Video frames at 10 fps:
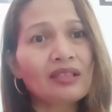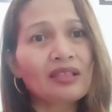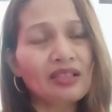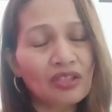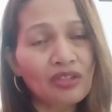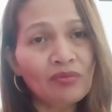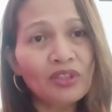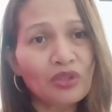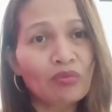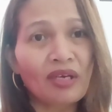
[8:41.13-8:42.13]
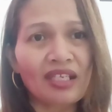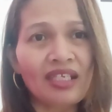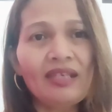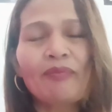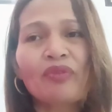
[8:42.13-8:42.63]
terms to
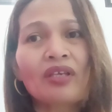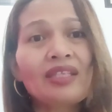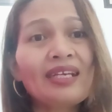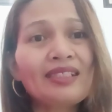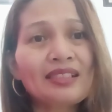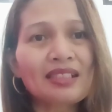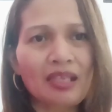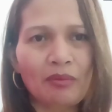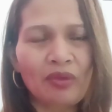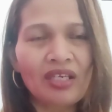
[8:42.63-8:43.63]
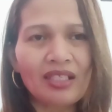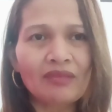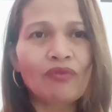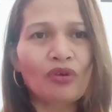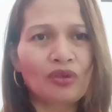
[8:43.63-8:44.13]
money, they are just keeping it
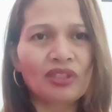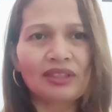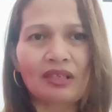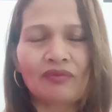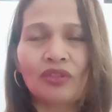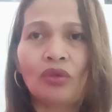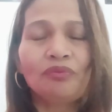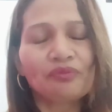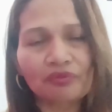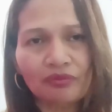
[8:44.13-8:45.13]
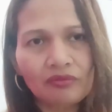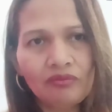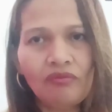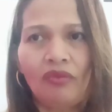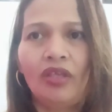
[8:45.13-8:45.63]
for yourself. So,
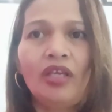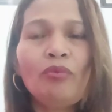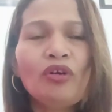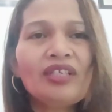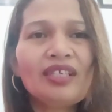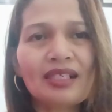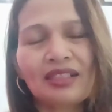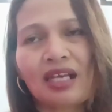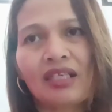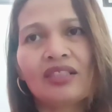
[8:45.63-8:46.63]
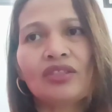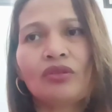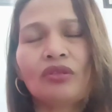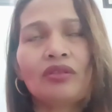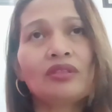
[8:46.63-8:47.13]
yan po ang nangyari sa akin.
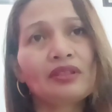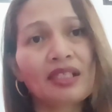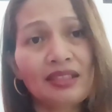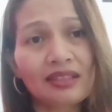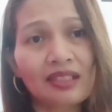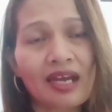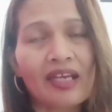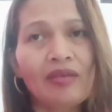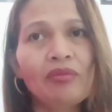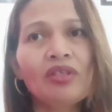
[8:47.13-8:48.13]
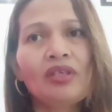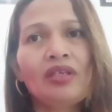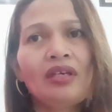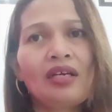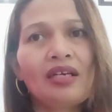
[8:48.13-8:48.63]
So, that's time,
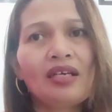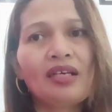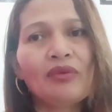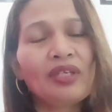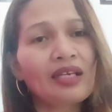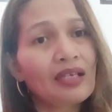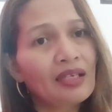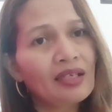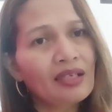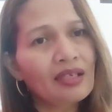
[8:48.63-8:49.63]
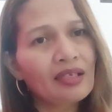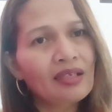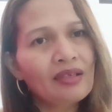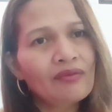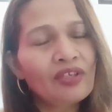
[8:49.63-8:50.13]
when I
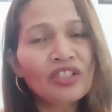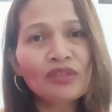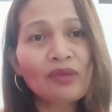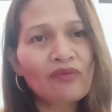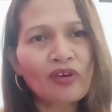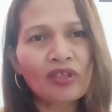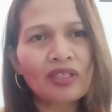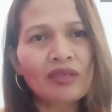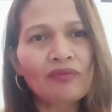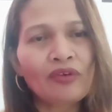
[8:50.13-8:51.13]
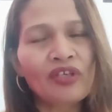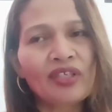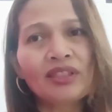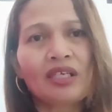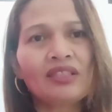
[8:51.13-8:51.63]
finished my 4
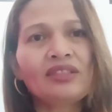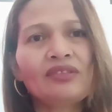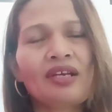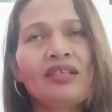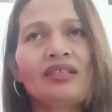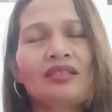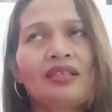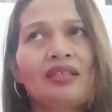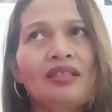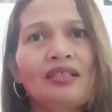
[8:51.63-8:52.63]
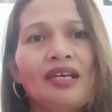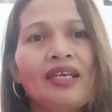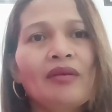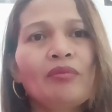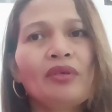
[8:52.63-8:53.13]
years contract, I
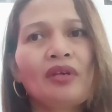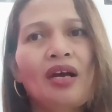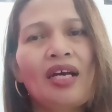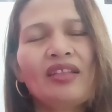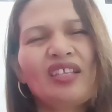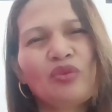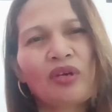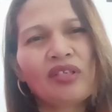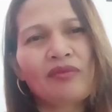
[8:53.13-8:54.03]
have, I think, 250,000